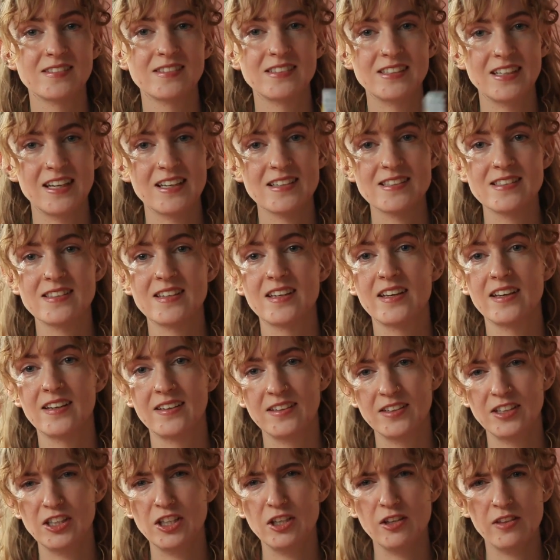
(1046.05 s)
Yes,
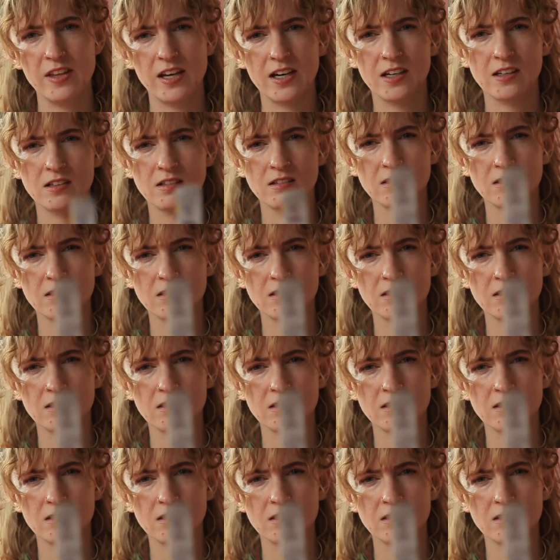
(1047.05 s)
you there.